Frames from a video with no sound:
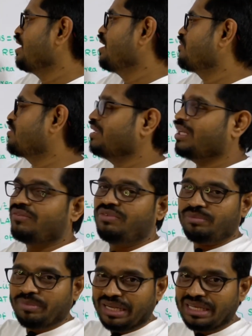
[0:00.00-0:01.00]
From there we
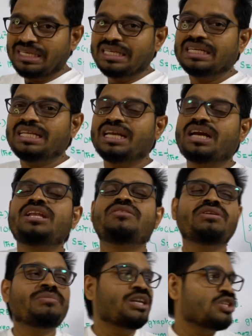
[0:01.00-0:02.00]
bring t equal to v
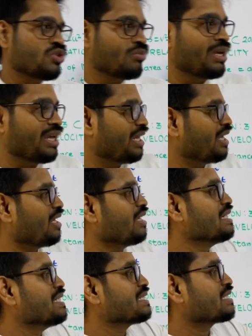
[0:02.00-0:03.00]
minus u by a,
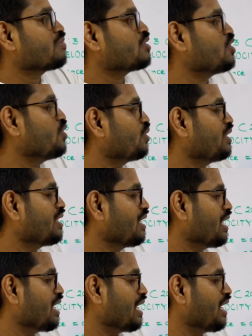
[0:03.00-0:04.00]
substitute it,
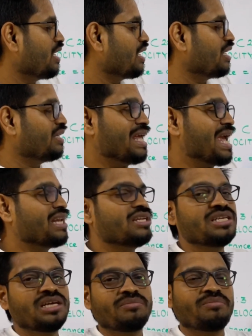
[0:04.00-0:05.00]
and at the end
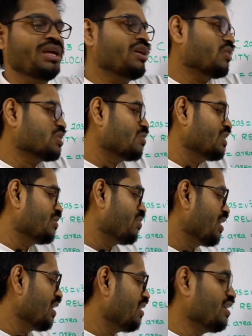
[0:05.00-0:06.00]
by cross
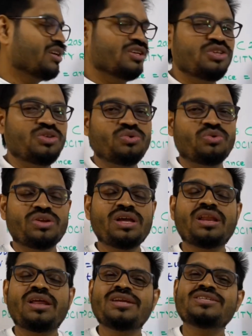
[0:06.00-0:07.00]
multiplying you
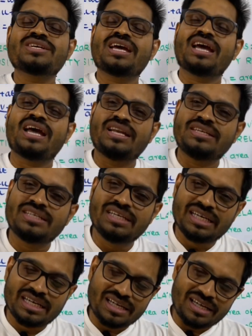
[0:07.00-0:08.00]
rearrange and
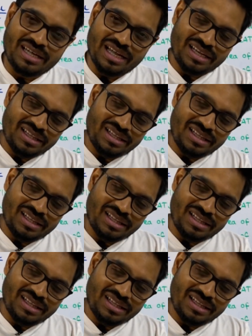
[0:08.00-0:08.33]
get the